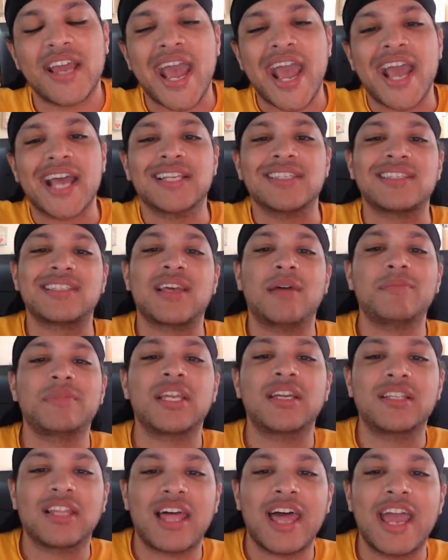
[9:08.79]
And
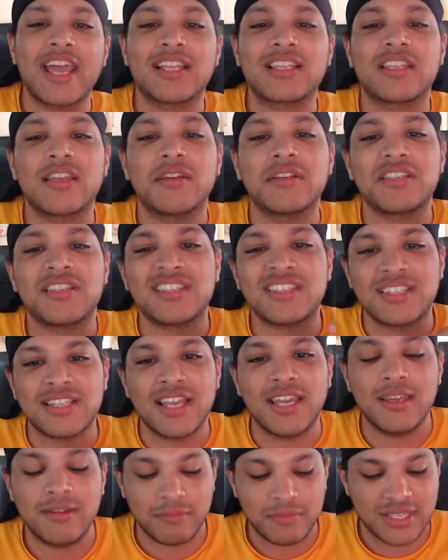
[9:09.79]
something like the
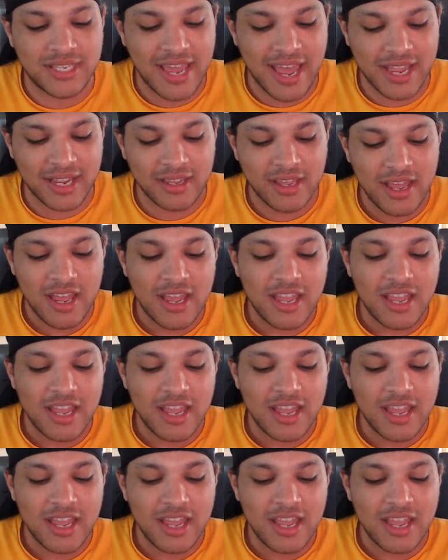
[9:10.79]
Steam Deck